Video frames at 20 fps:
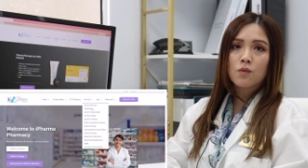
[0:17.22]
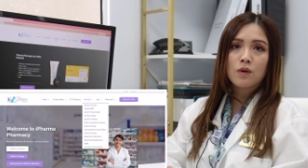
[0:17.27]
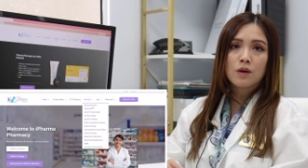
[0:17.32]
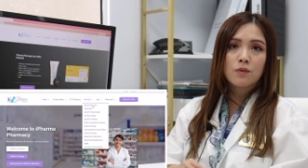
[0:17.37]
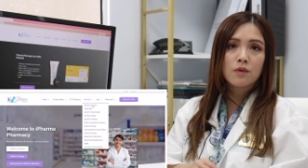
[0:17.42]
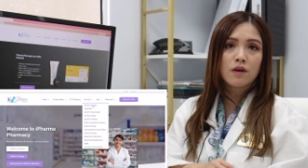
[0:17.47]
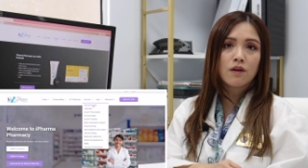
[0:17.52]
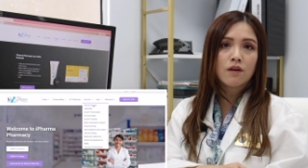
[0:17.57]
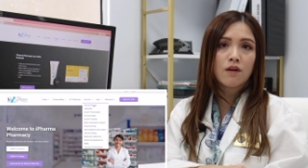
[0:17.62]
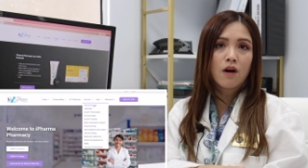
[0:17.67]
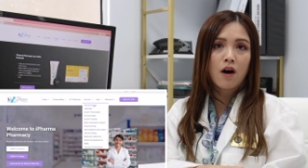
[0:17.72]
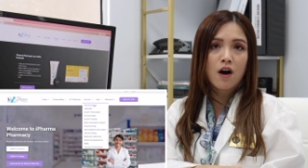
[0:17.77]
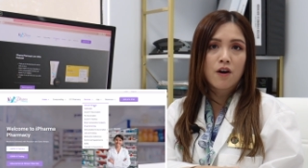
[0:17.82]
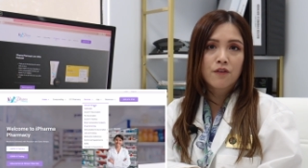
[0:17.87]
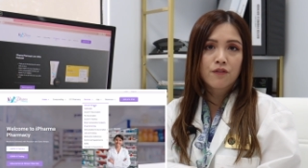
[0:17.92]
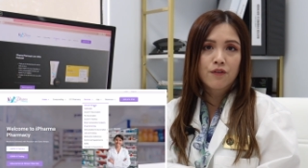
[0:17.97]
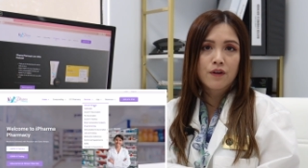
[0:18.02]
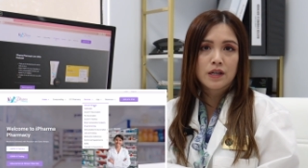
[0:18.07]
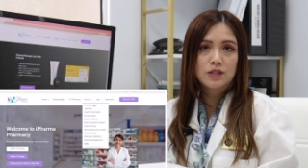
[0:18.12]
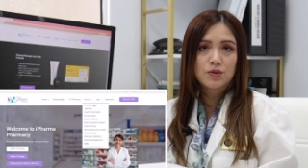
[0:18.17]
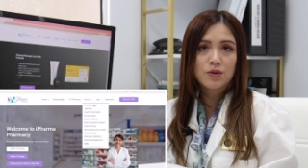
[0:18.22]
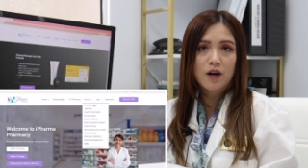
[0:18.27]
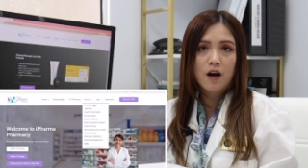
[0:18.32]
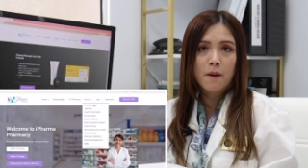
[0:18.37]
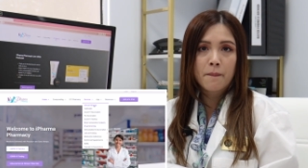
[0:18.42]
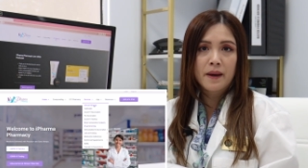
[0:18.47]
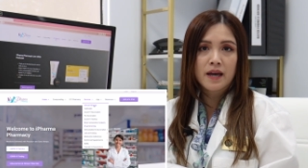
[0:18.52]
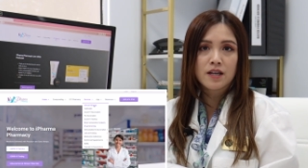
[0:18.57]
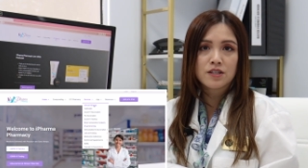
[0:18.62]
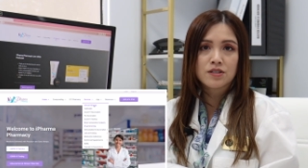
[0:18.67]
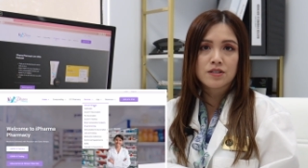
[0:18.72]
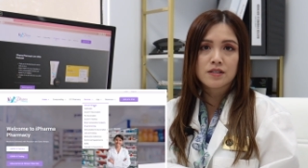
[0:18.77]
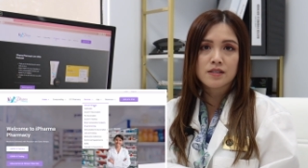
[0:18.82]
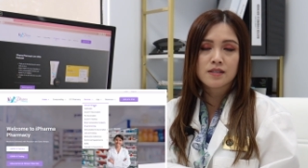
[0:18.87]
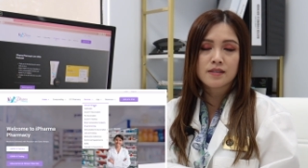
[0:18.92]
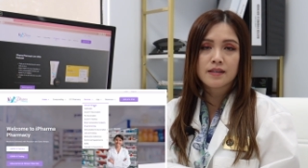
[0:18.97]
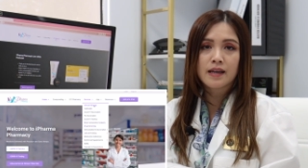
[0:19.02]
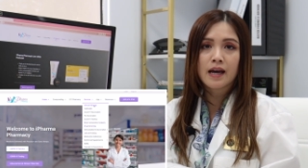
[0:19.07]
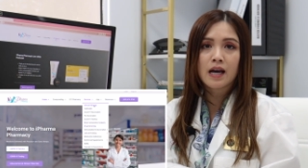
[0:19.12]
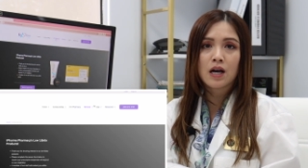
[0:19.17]
what we are offering to our
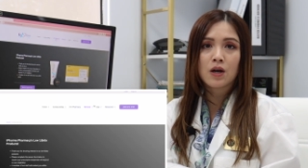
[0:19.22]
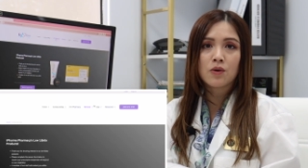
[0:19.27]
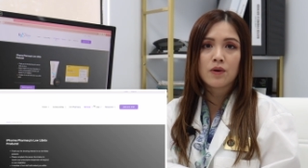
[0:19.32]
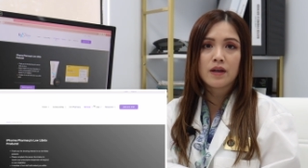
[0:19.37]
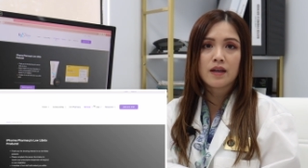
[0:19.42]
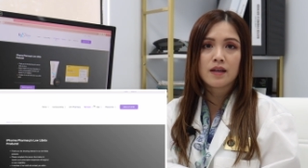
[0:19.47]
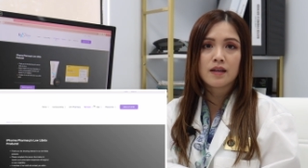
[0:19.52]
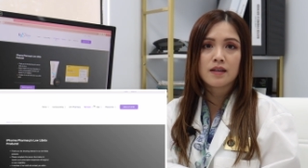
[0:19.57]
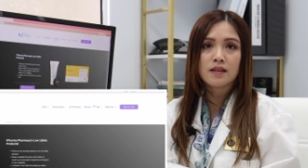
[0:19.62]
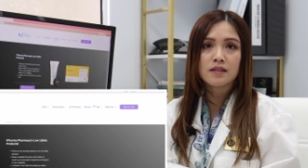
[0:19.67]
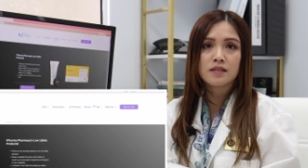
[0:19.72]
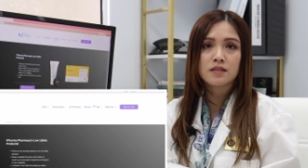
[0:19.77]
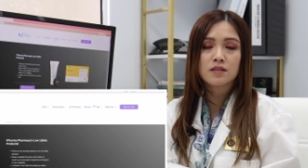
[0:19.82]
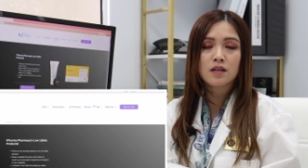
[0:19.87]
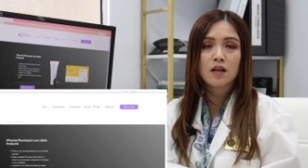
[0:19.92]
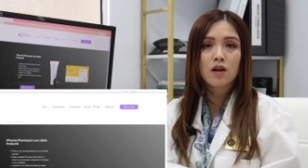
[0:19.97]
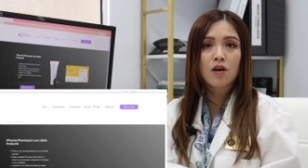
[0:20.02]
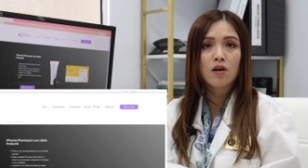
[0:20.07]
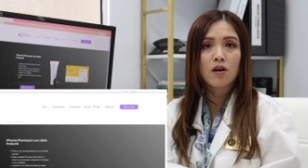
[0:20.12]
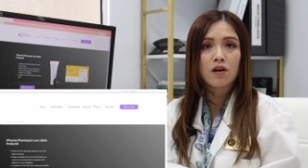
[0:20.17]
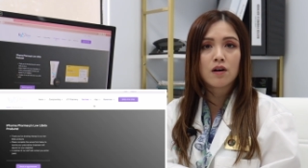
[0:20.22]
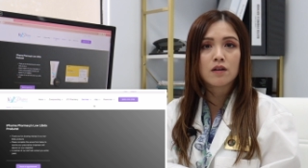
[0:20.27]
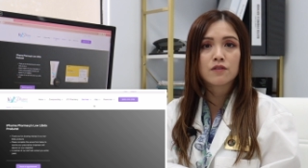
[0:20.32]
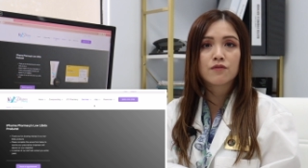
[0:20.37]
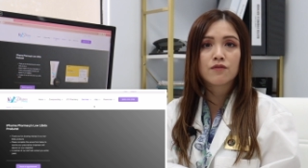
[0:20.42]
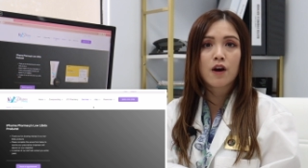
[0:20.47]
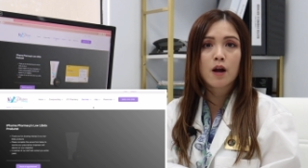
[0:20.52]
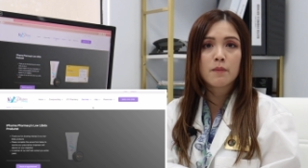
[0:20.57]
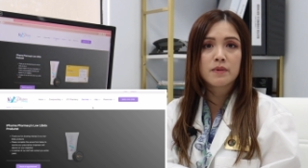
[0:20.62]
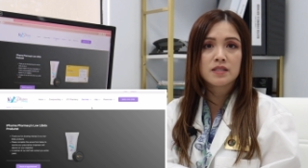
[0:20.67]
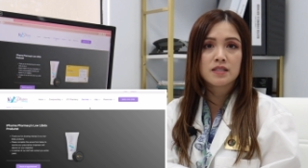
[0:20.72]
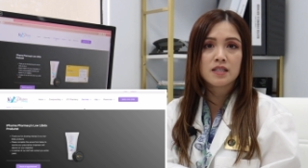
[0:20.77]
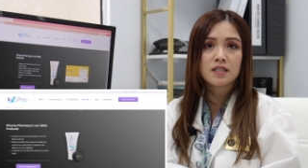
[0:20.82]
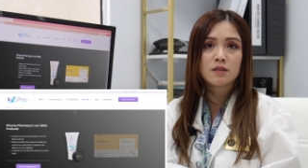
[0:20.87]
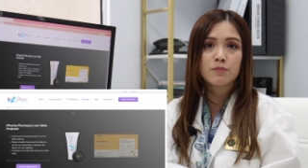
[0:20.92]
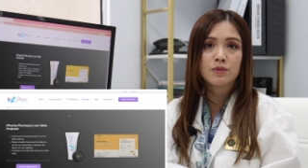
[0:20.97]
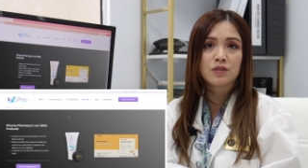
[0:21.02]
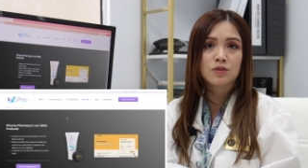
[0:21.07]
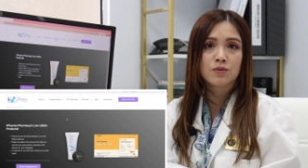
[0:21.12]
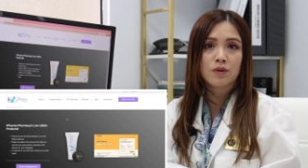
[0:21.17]
patients now is called
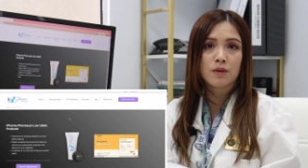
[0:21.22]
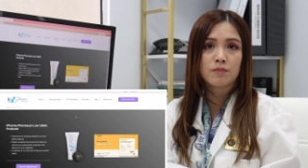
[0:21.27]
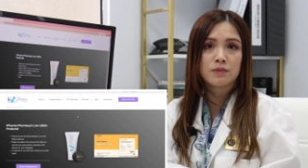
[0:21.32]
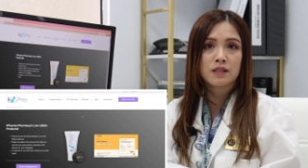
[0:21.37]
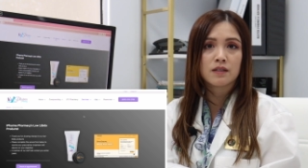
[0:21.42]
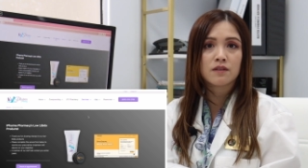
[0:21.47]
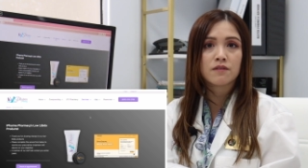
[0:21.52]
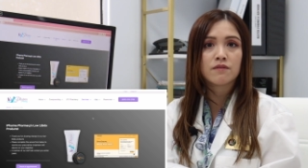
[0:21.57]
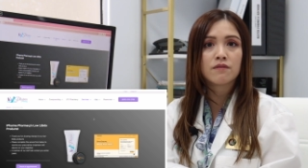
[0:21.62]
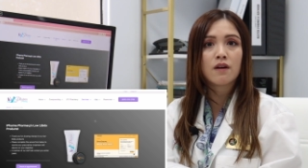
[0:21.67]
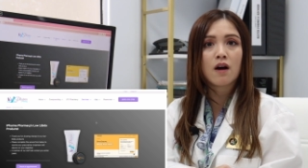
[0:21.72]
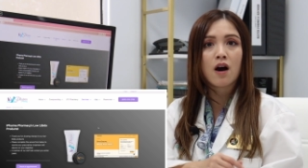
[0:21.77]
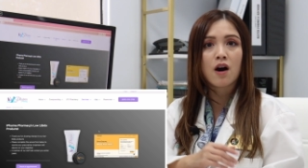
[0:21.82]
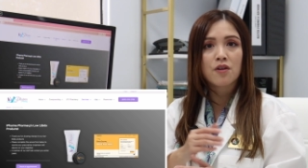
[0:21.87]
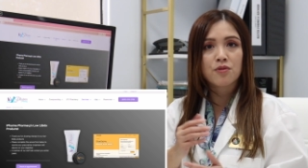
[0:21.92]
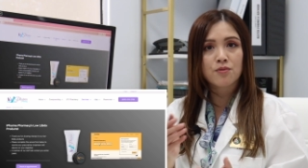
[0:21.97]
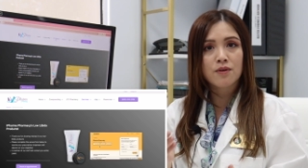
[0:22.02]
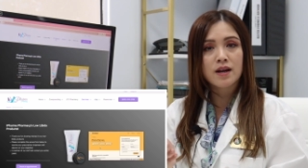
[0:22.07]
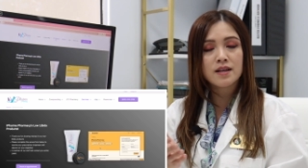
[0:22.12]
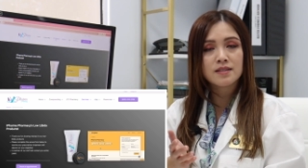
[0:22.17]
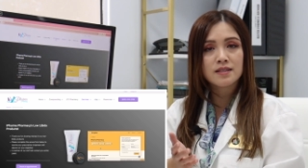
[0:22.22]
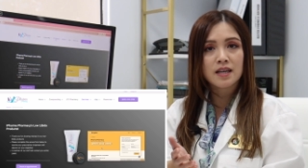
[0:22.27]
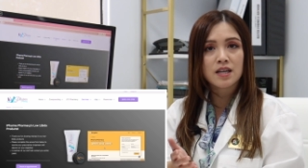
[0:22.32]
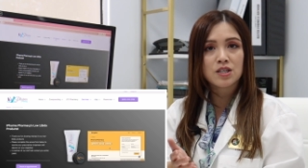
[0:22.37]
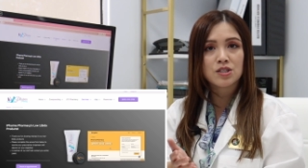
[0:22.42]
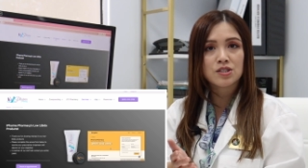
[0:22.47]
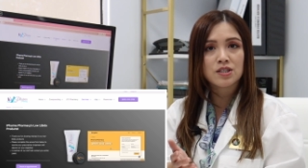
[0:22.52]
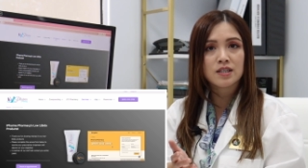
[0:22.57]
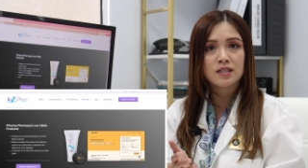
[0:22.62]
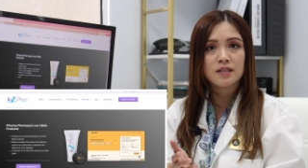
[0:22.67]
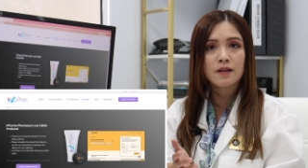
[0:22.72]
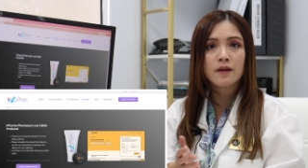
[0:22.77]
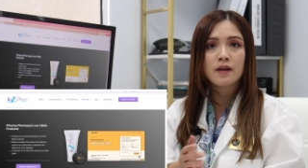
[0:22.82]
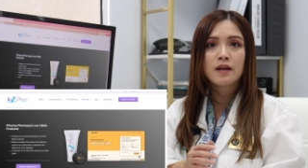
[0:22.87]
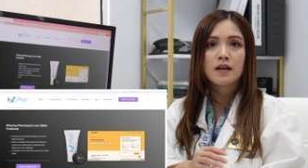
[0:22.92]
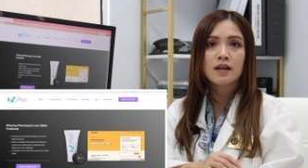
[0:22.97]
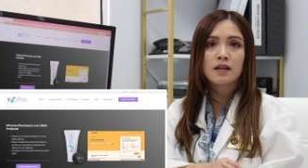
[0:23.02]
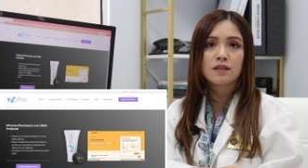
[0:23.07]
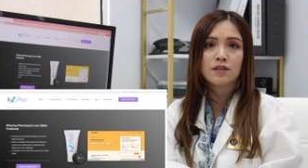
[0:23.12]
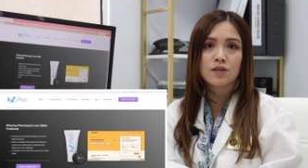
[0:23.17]
Pharmacist Prescriptive Authorization
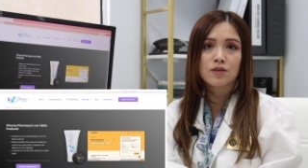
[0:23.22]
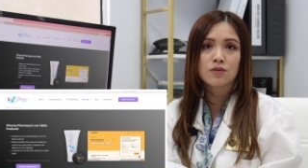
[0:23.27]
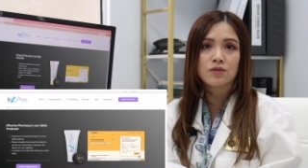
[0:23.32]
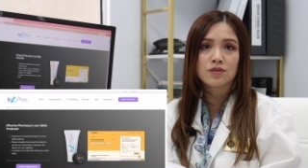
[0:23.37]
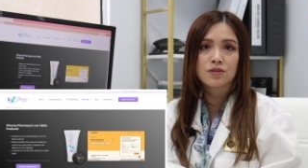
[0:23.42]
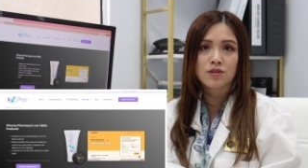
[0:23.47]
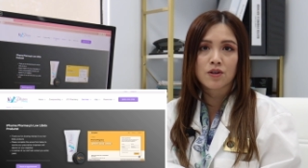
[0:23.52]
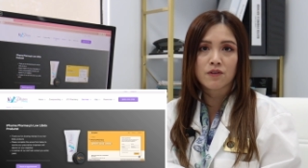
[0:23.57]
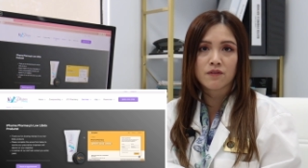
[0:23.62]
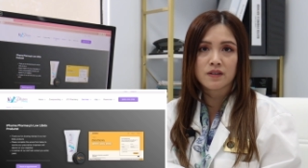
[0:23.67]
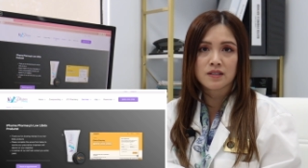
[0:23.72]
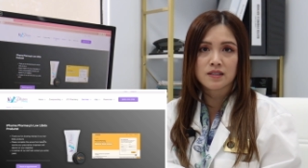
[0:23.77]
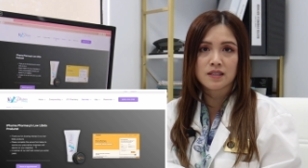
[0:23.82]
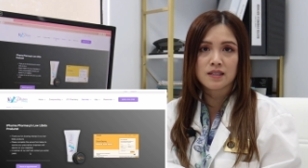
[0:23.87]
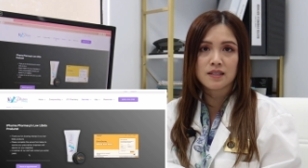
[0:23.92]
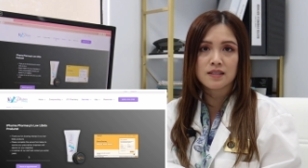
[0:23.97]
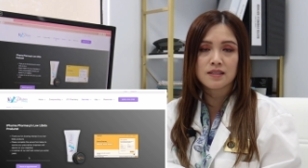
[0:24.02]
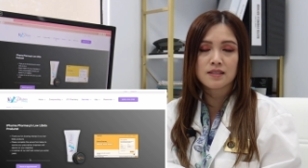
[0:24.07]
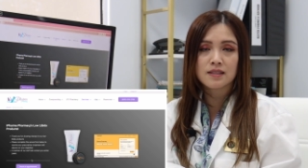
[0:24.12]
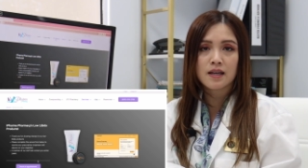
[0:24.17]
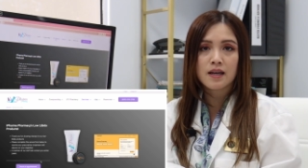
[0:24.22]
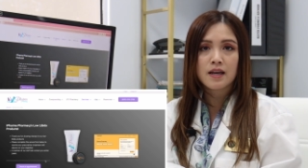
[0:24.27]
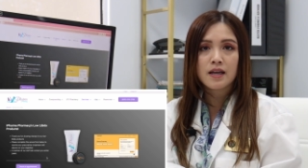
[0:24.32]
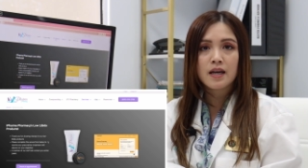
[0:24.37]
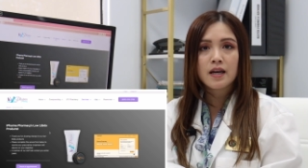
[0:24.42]
Clinical Services.